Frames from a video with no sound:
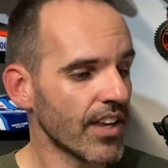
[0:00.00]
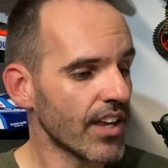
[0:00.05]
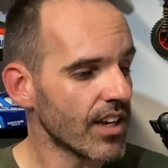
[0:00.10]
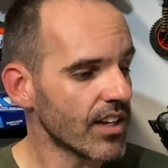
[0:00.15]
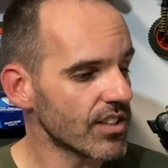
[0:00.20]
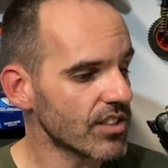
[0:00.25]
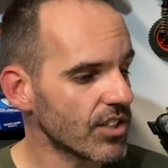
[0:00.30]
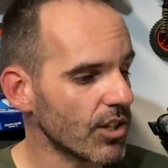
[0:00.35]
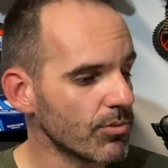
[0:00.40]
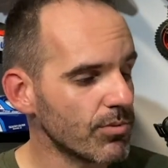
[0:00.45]

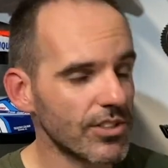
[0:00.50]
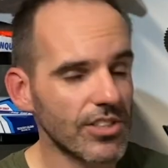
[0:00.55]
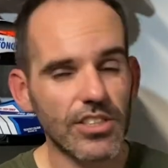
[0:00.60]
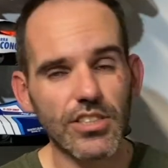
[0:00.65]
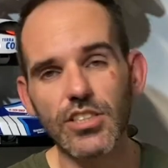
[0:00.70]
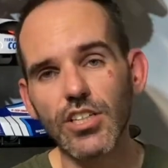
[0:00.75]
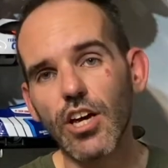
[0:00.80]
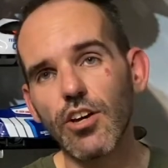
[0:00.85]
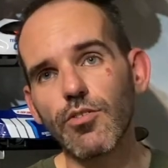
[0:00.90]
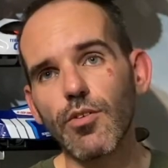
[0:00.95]
So we're just
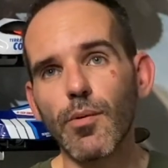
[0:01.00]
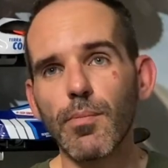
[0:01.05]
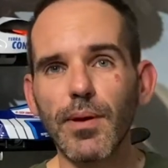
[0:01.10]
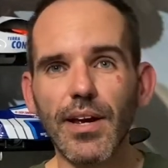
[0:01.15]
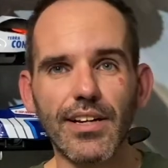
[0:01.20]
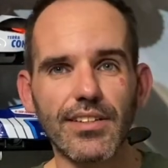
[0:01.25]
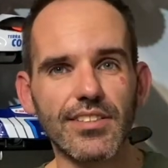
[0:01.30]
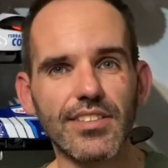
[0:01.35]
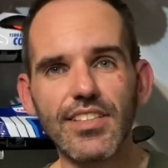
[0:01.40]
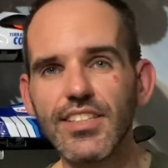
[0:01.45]
over
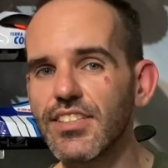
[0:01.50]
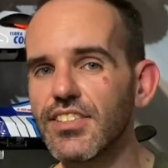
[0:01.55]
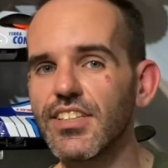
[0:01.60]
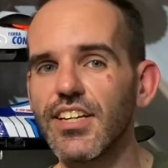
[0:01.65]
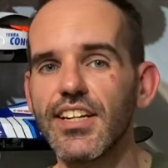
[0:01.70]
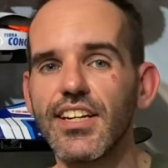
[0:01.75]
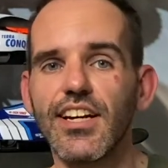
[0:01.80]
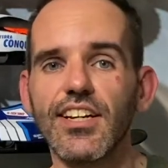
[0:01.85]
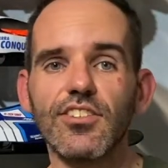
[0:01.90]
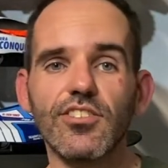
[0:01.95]
about
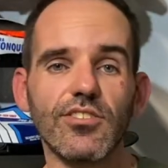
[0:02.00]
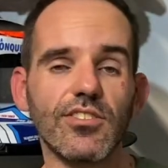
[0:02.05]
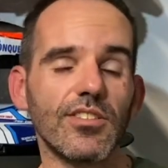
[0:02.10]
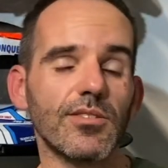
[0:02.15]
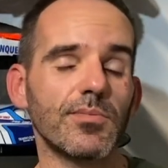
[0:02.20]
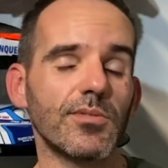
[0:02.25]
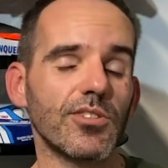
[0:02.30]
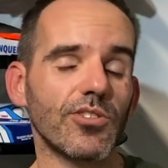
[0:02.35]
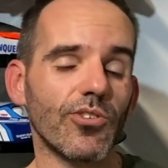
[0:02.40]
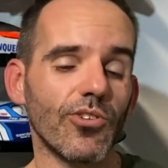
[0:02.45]
1,600
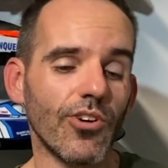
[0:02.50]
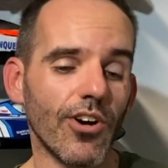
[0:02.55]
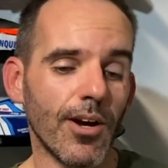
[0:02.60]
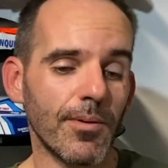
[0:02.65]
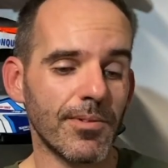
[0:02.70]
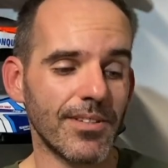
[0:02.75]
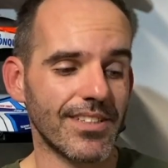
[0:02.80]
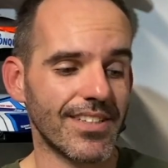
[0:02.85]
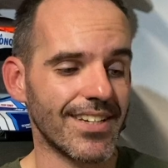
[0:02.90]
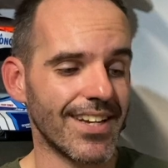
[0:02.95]

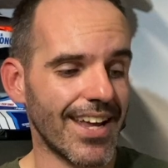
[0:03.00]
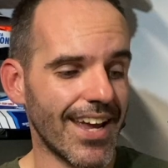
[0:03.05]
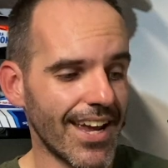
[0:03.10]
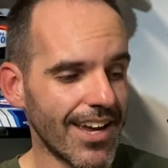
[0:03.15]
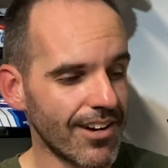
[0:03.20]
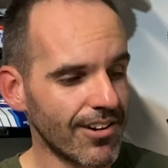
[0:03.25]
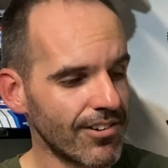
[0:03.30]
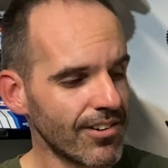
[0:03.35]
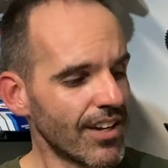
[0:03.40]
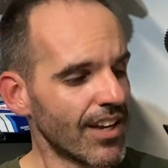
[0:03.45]
subscribers
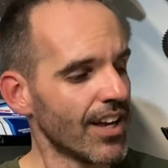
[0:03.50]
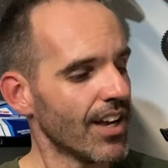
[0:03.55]
now.